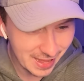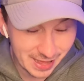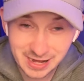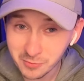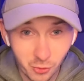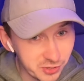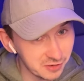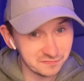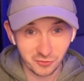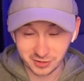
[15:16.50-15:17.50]
And I'm all here
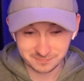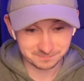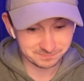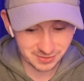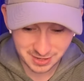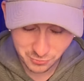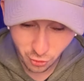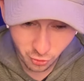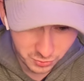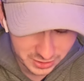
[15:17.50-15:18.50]
for it. I am
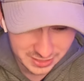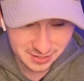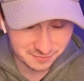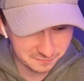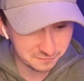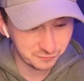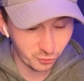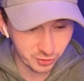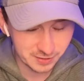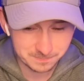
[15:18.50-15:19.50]
all here
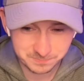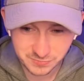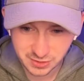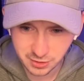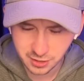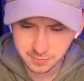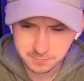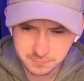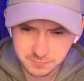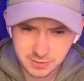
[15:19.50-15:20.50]
for
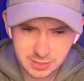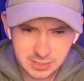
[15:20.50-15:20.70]
it.